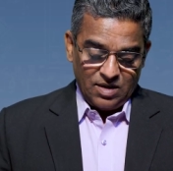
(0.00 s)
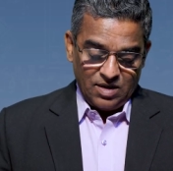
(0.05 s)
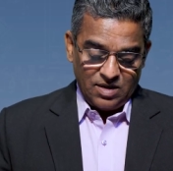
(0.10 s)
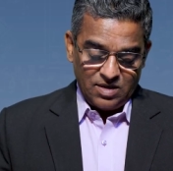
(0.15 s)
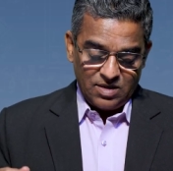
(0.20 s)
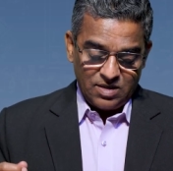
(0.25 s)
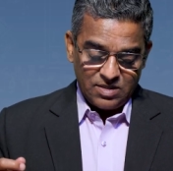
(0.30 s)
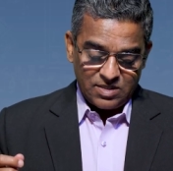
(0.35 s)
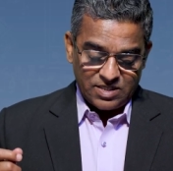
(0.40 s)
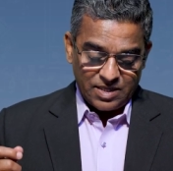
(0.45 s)

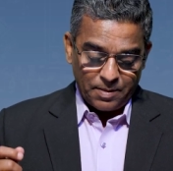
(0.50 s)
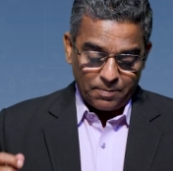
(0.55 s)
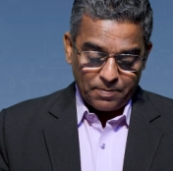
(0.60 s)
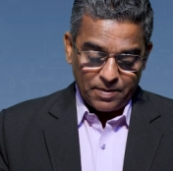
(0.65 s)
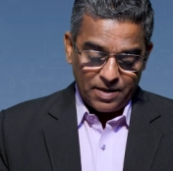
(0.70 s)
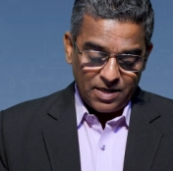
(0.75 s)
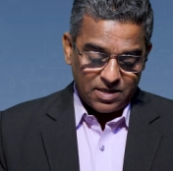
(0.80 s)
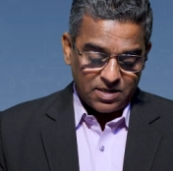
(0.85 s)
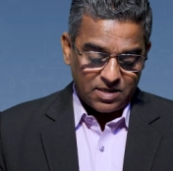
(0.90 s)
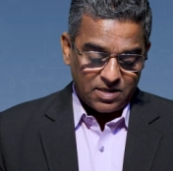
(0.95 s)
a
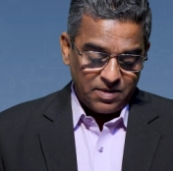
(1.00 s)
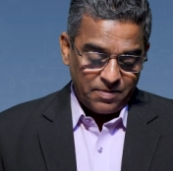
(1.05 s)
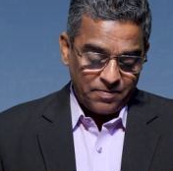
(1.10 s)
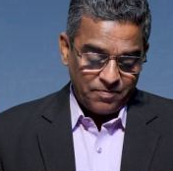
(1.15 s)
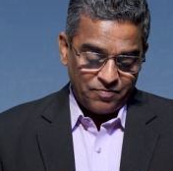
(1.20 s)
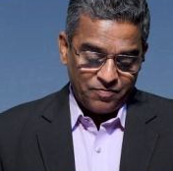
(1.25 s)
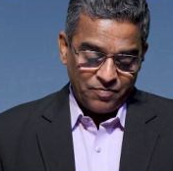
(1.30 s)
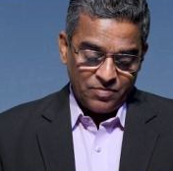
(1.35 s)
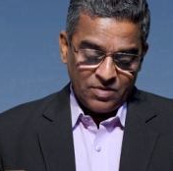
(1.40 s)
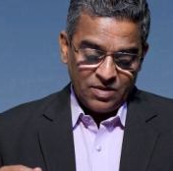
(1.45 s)
separate
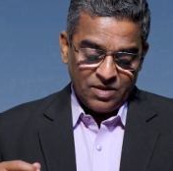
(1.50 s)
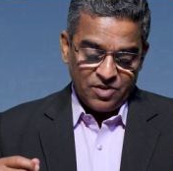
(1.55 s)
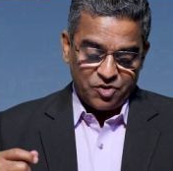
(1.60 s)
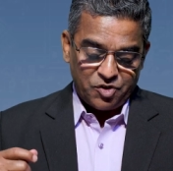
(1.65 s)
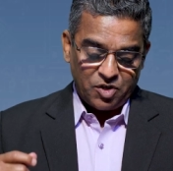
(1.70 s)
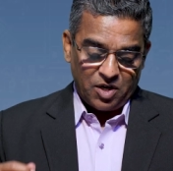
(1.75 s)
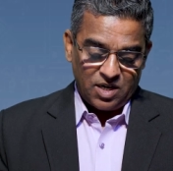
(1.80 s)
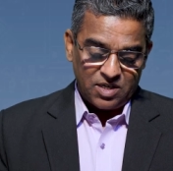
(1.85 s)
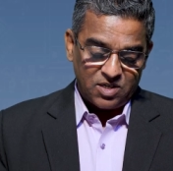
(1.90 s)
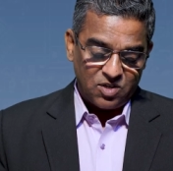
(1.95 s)

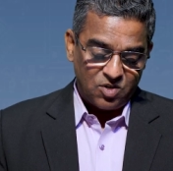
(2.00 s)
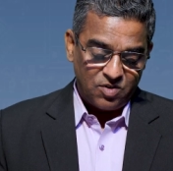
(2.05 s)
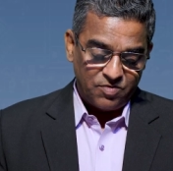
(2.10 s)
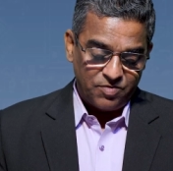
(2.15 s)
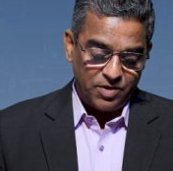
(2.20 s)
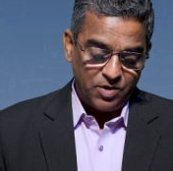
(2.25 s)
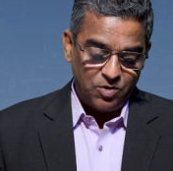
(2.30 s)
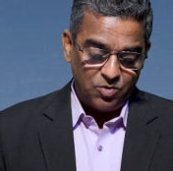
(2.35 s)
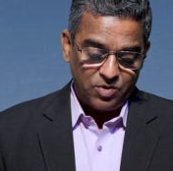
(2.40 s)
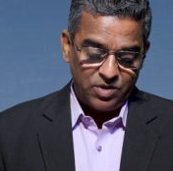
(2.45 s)
charter
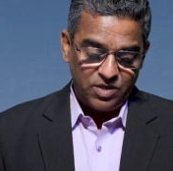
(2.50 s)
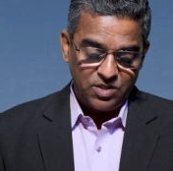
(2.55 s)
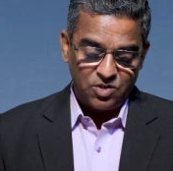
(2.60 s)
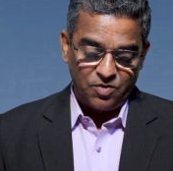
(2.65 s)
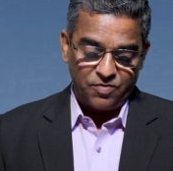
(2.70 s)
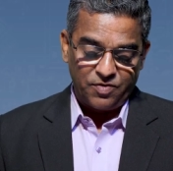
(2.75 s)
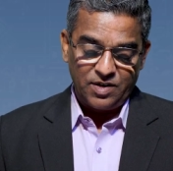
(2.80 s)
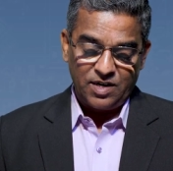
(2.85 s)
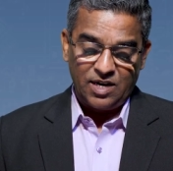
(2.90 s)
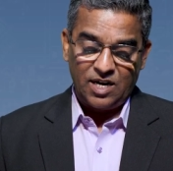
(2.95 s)
of duties
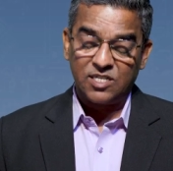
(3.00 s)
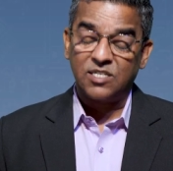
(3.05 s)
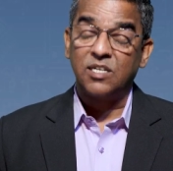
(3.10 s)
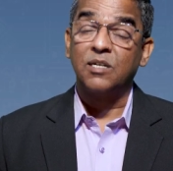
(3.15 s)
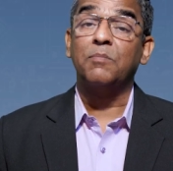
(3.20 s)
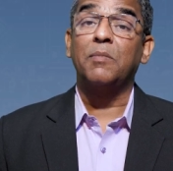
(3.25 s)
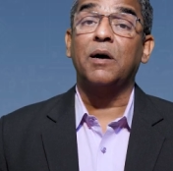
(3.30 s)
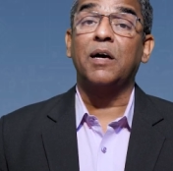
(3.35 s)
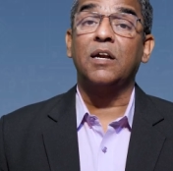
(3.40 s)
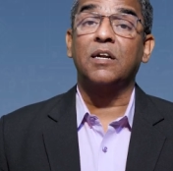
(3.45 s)
of a
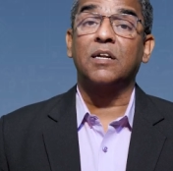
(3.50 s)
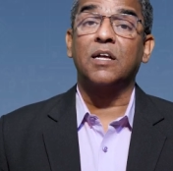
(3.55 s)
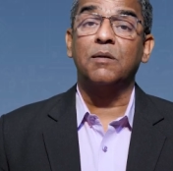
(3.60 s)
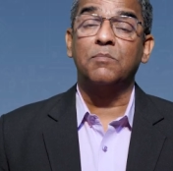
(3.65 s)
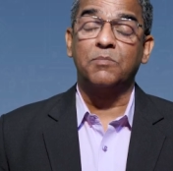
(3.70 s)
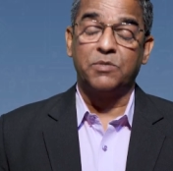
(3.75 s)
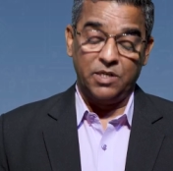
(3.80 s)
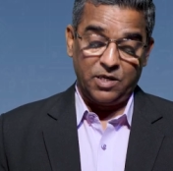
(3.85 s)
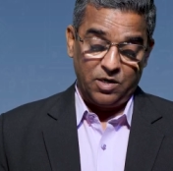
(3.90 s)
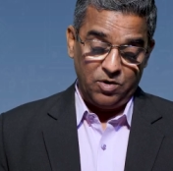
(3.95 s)
national
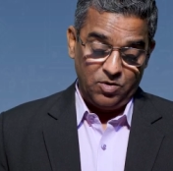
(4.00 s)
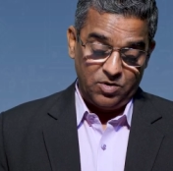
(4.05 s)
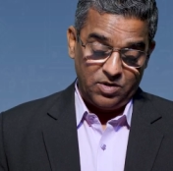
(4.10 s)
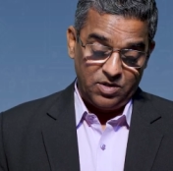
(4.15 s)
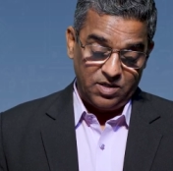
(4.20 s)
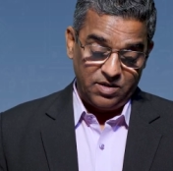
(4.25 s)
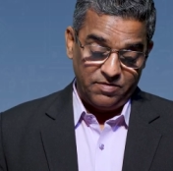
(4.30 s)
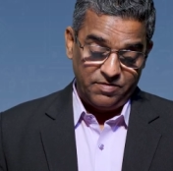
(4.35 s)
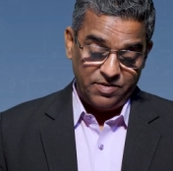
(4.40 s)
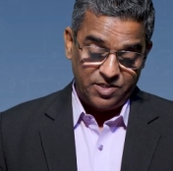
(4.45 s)
maritime
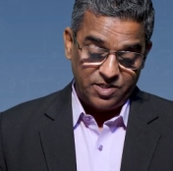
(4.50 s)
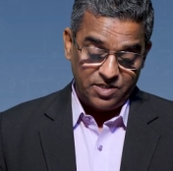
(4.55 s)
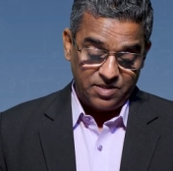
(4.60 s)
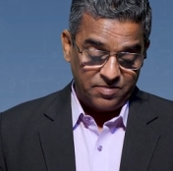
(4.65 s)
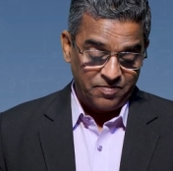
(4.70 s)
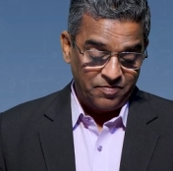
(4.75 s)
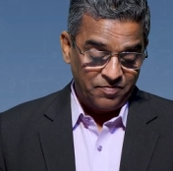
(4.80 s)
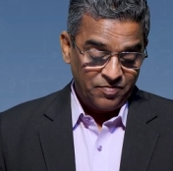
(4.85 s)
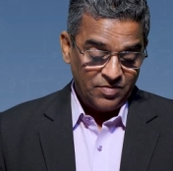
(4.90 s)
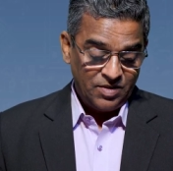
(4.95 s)
security
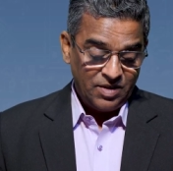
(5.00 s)
division